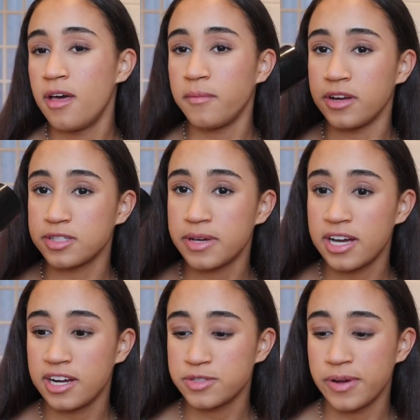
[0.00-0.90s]
But here's my
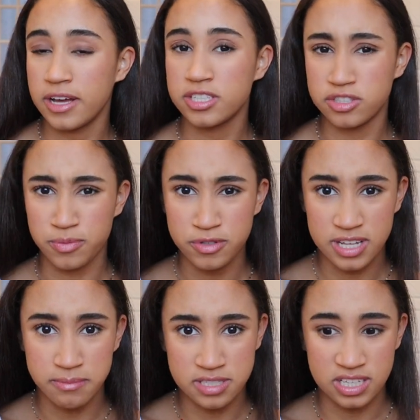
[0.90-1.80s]
hairspray, she's almost
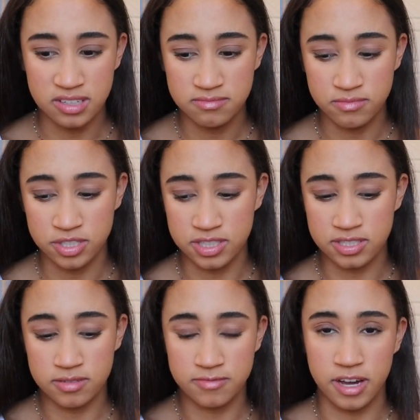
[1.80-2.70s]
empty, which
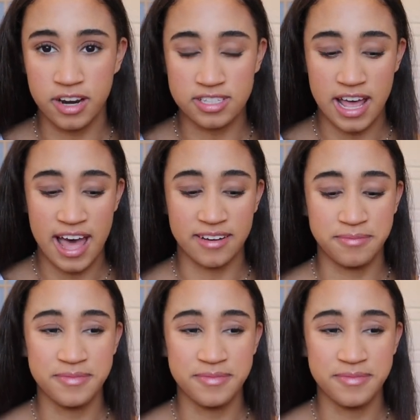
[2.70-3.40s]
is very sad.